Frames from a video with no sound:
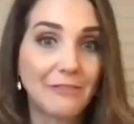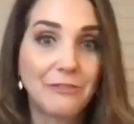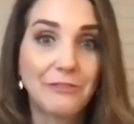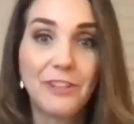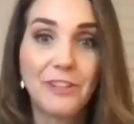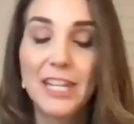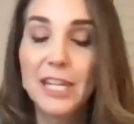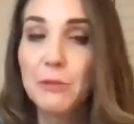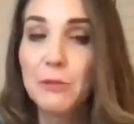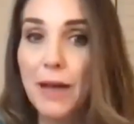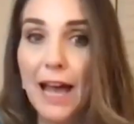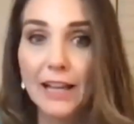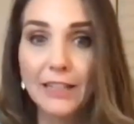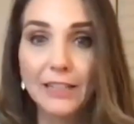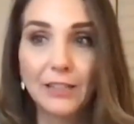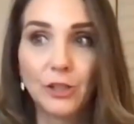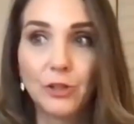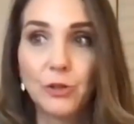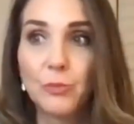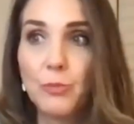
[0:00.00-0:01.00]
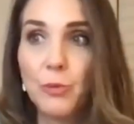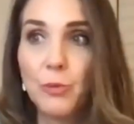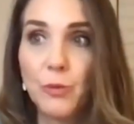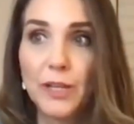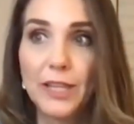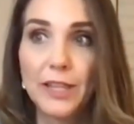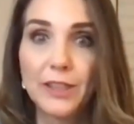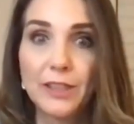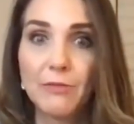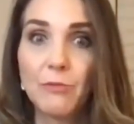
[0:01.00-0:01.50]
feedback loop
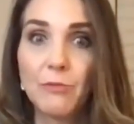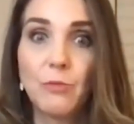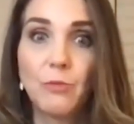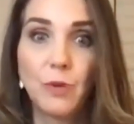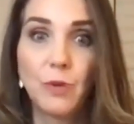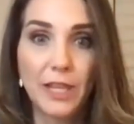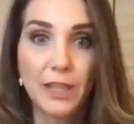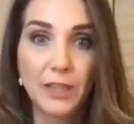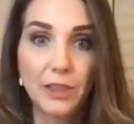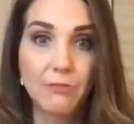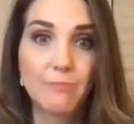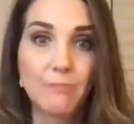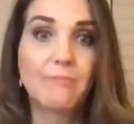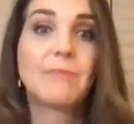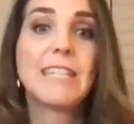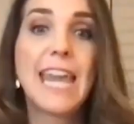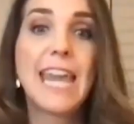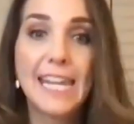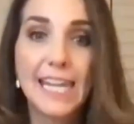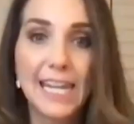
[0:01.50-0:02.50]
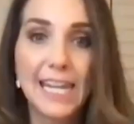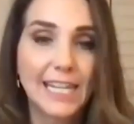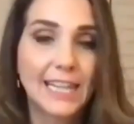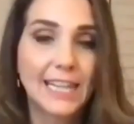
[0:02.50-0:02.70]
with taking